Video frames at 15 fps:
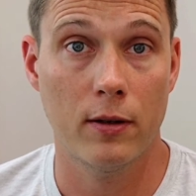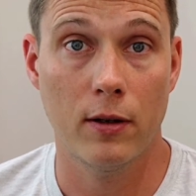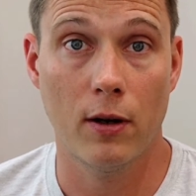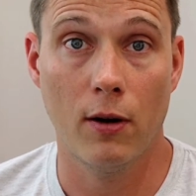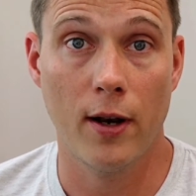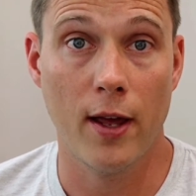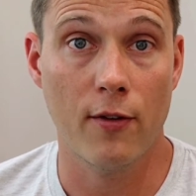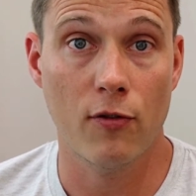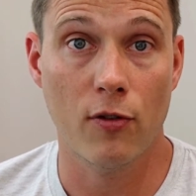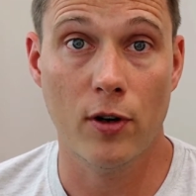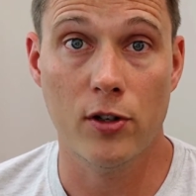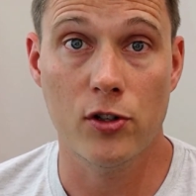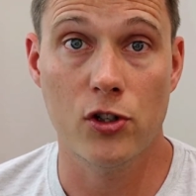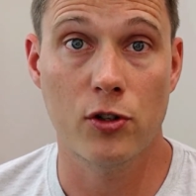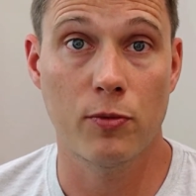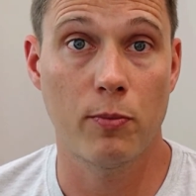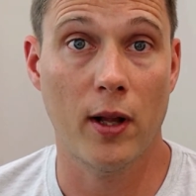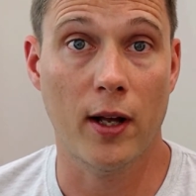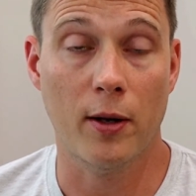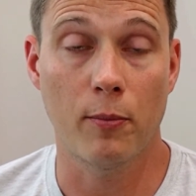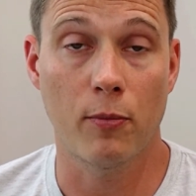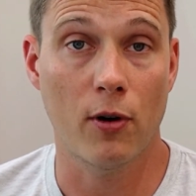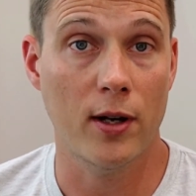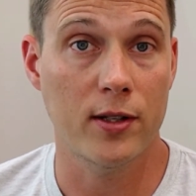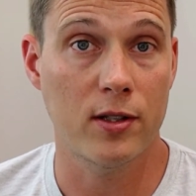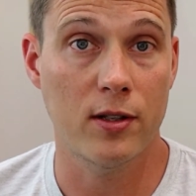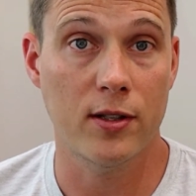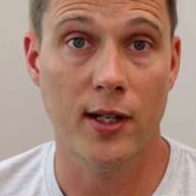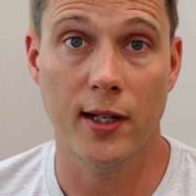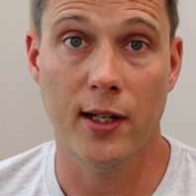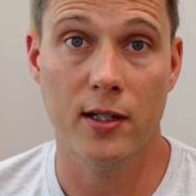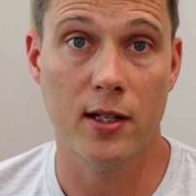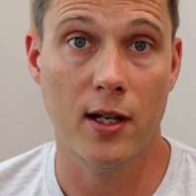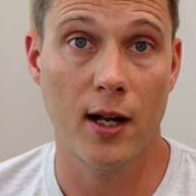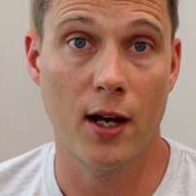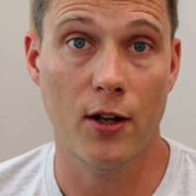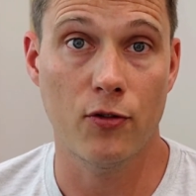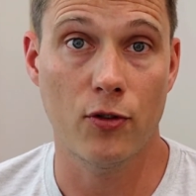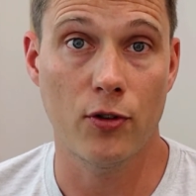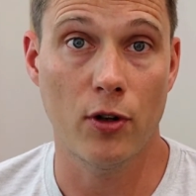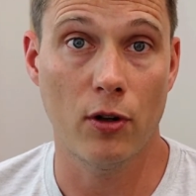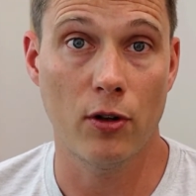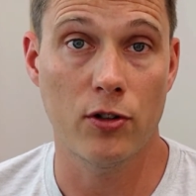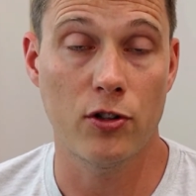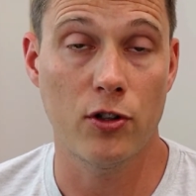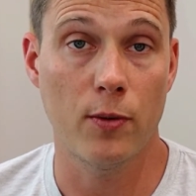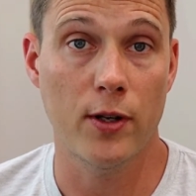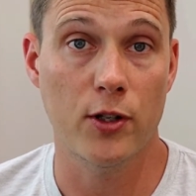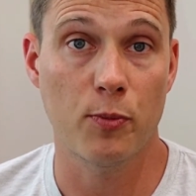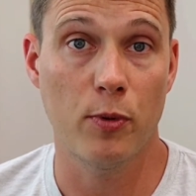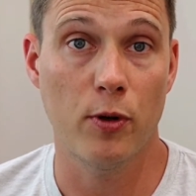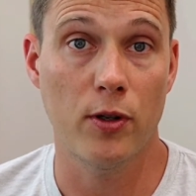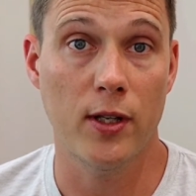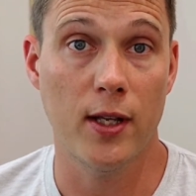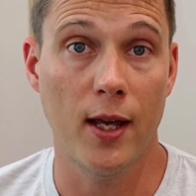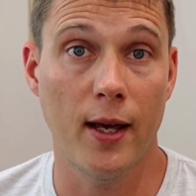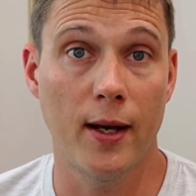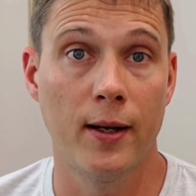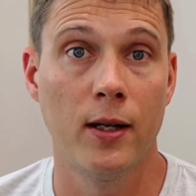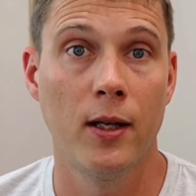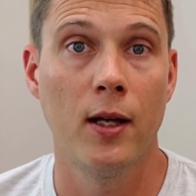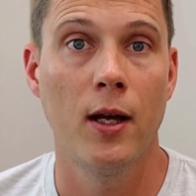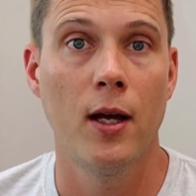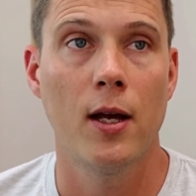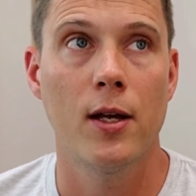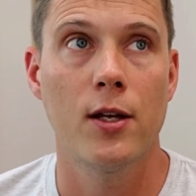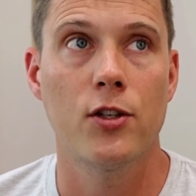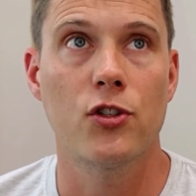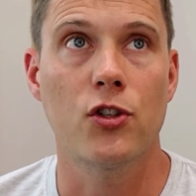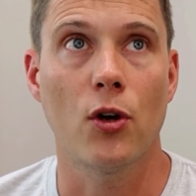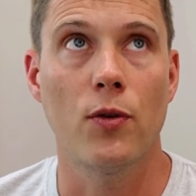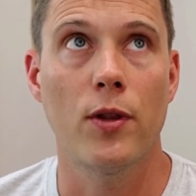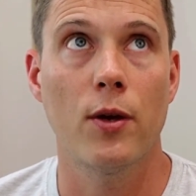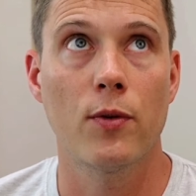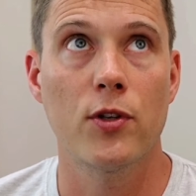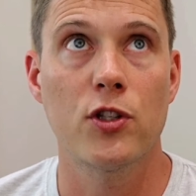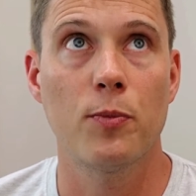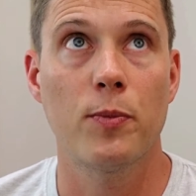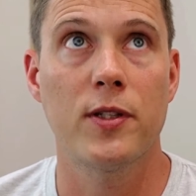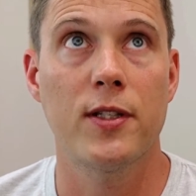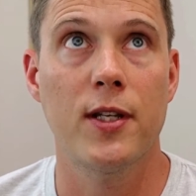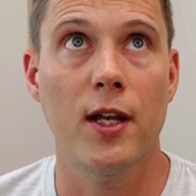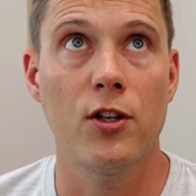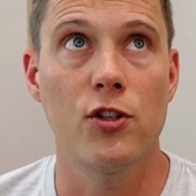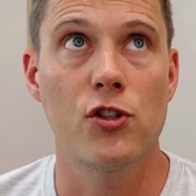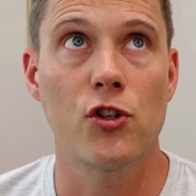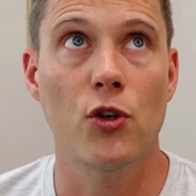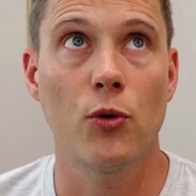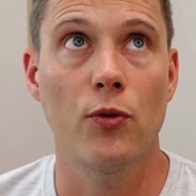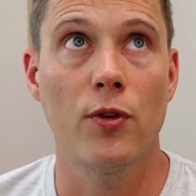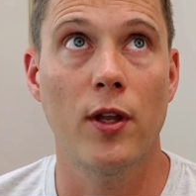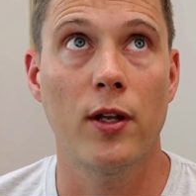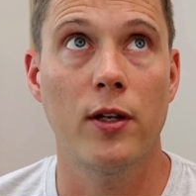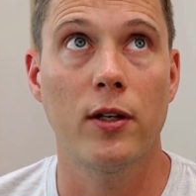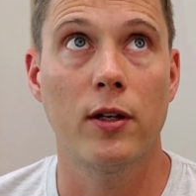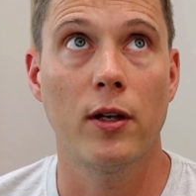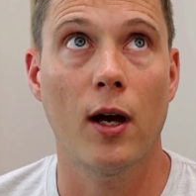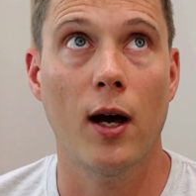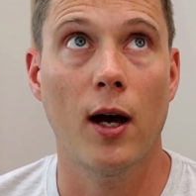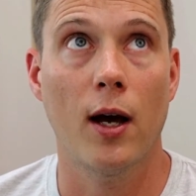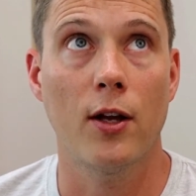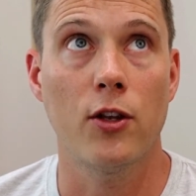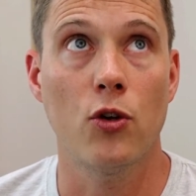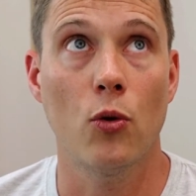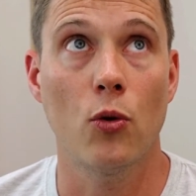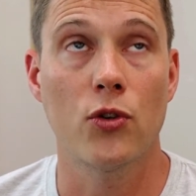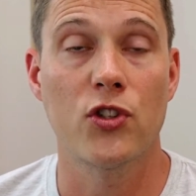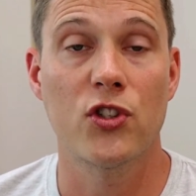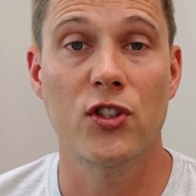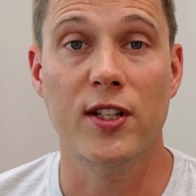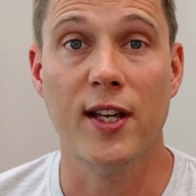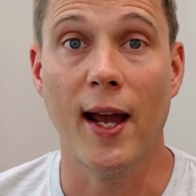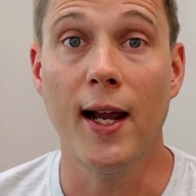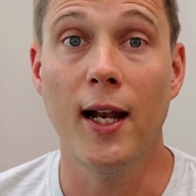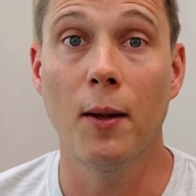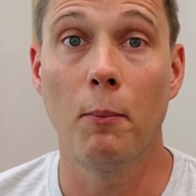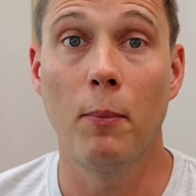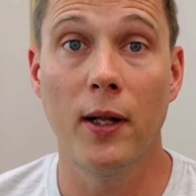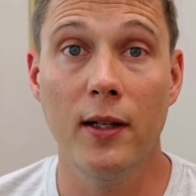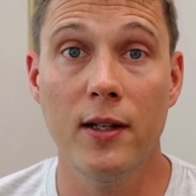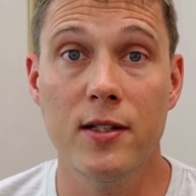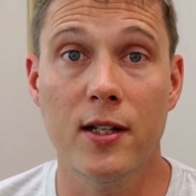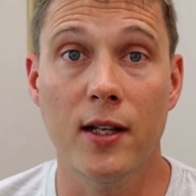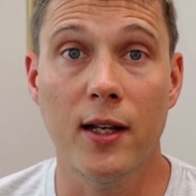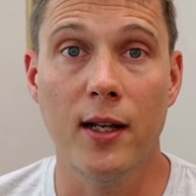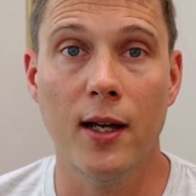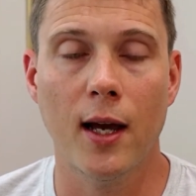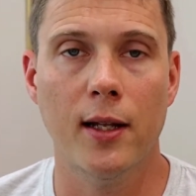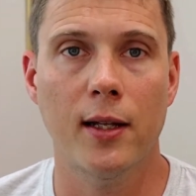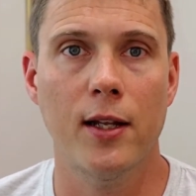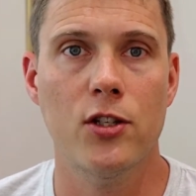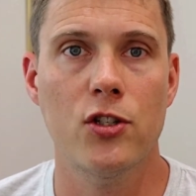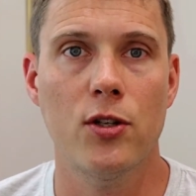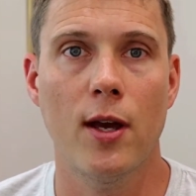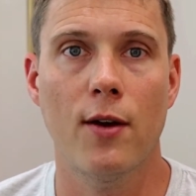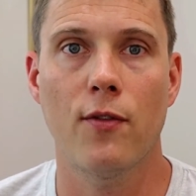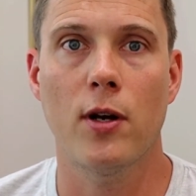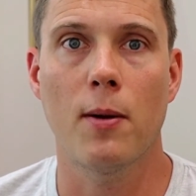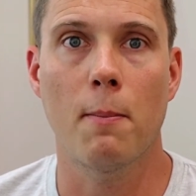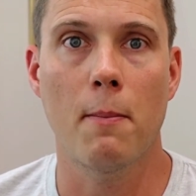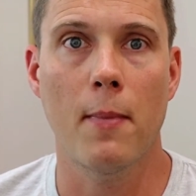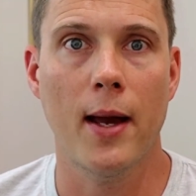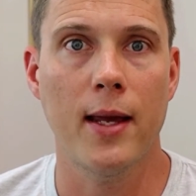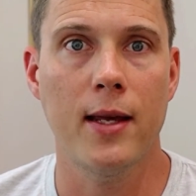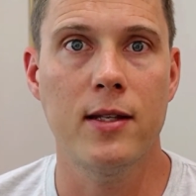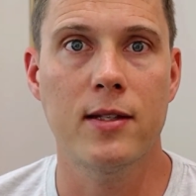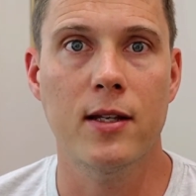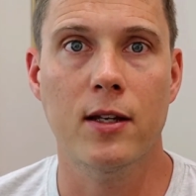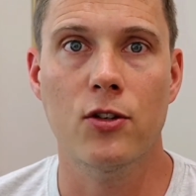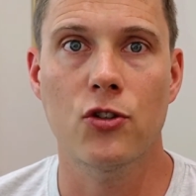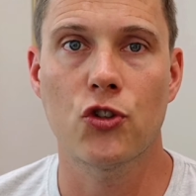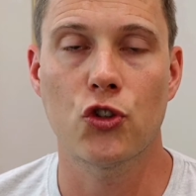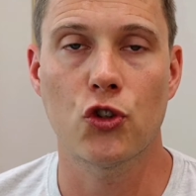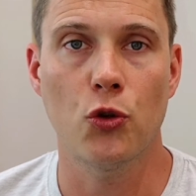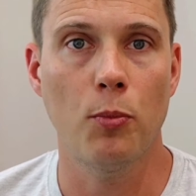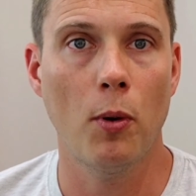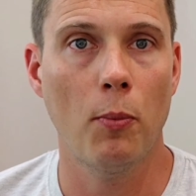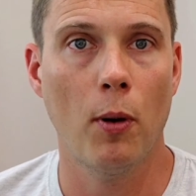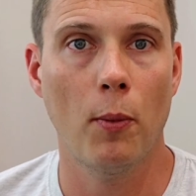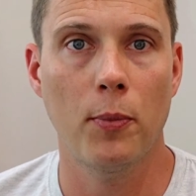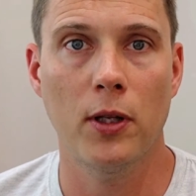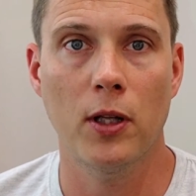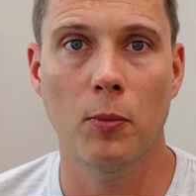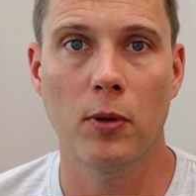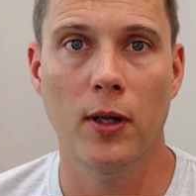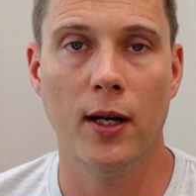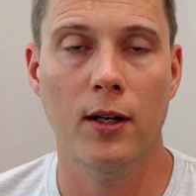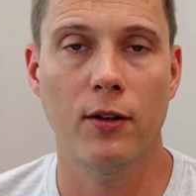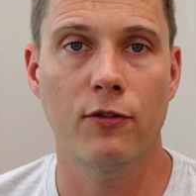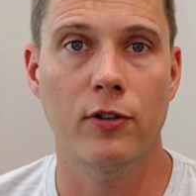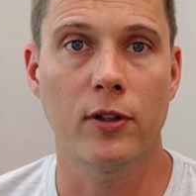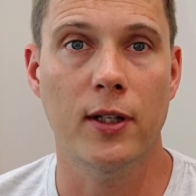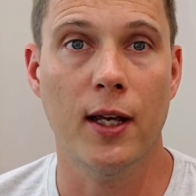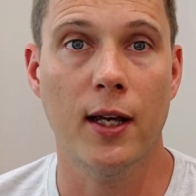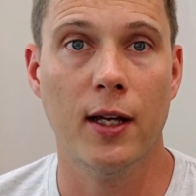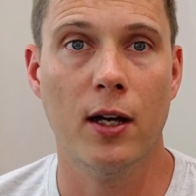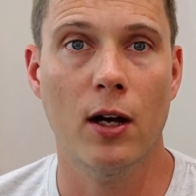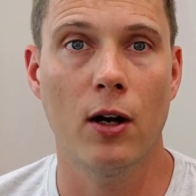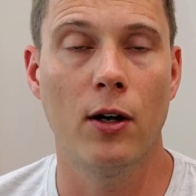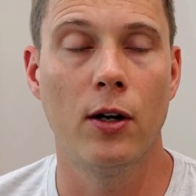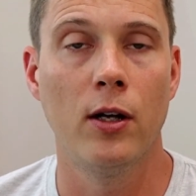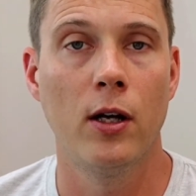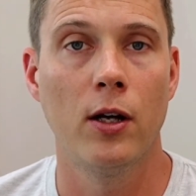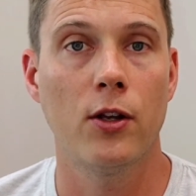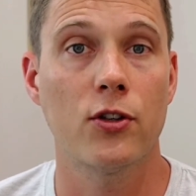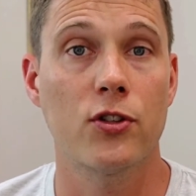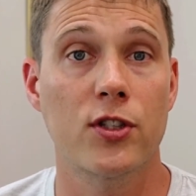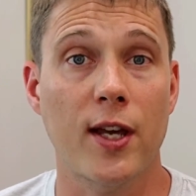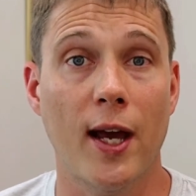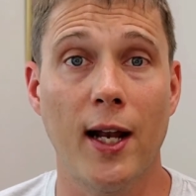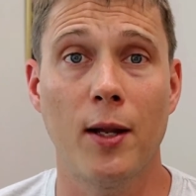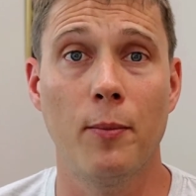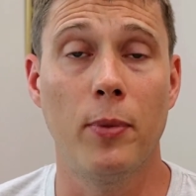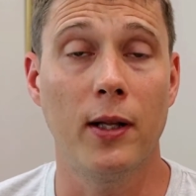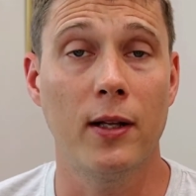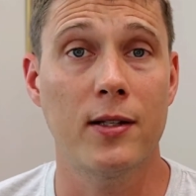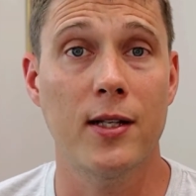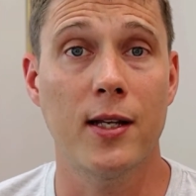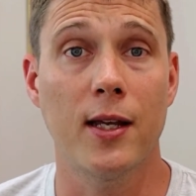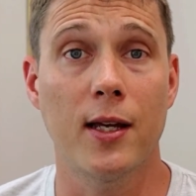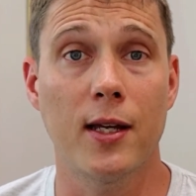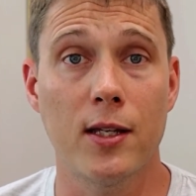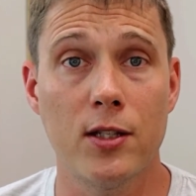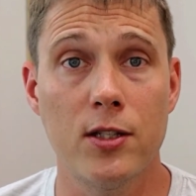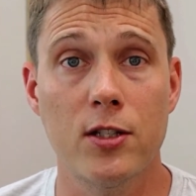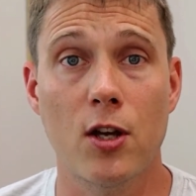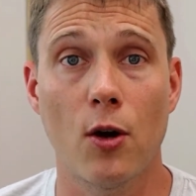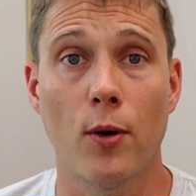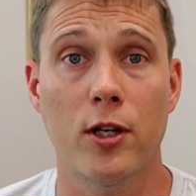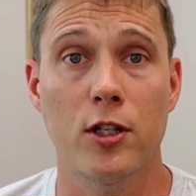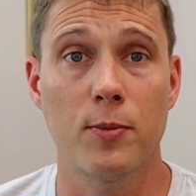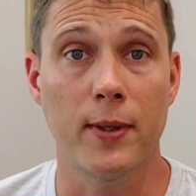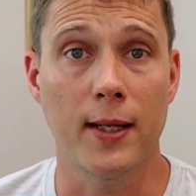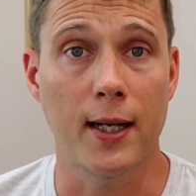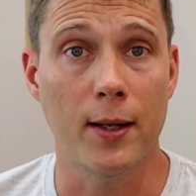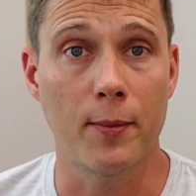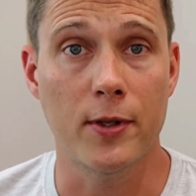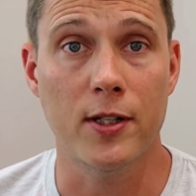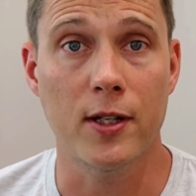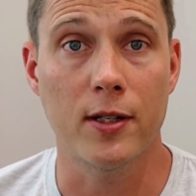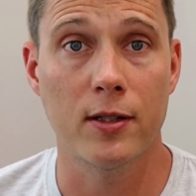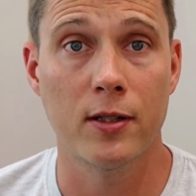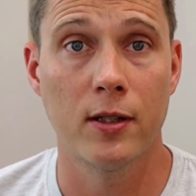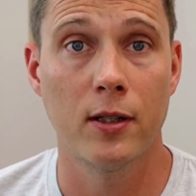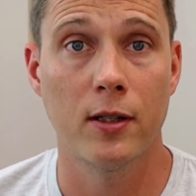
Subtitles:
On average, plugin prices are less than $100 US per year. So there is the potential that your scalability, unless you have an amazing, super popular plugin from the get-go, your scalability is going to be limited.